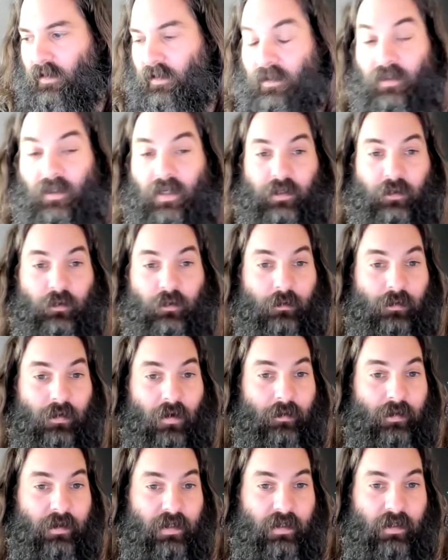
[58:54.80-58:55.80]
intellectual
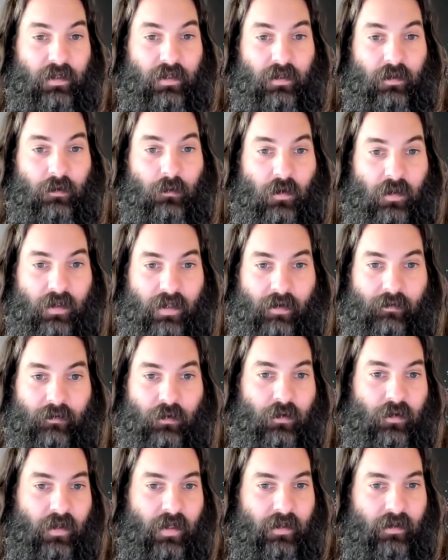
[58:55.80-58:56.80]
property, what have
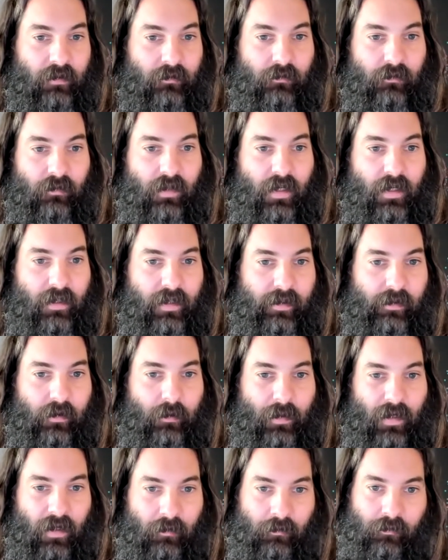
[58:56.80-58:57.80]
you. They care
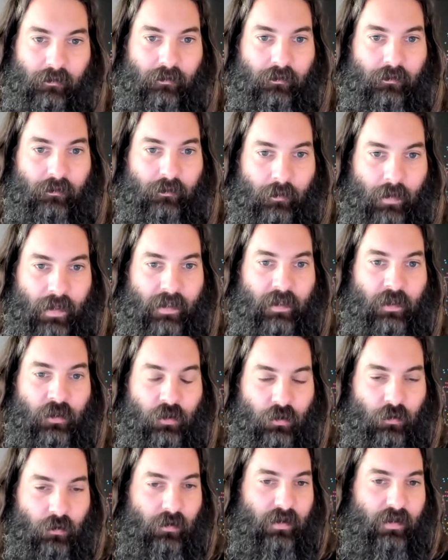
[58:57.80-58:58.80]
about
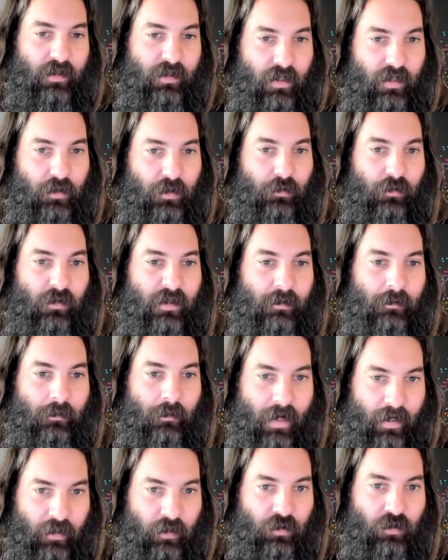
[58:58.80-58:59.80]
making sure the data is
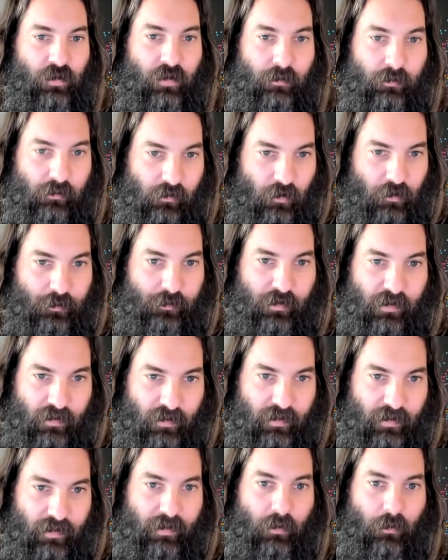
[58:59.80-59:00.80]
managed
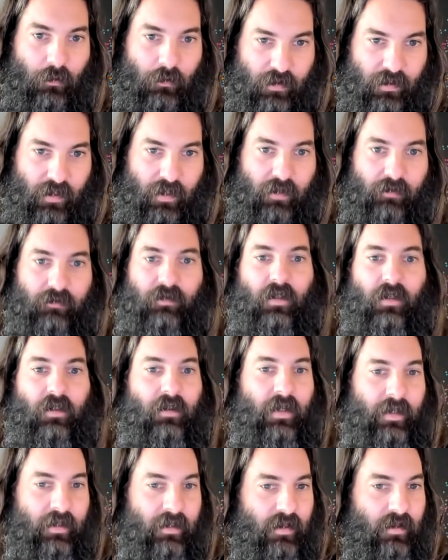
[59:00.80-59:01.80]
appropriately, looked
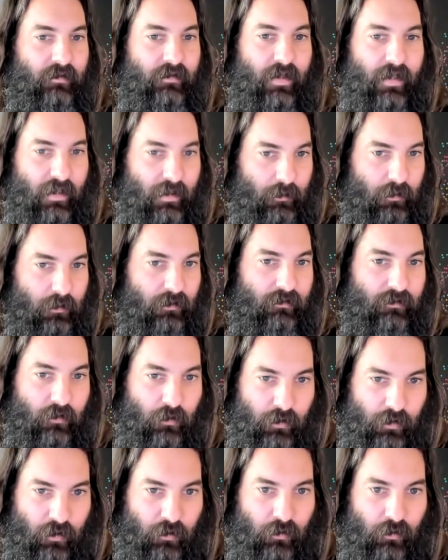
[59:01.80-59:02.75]
after, and is available for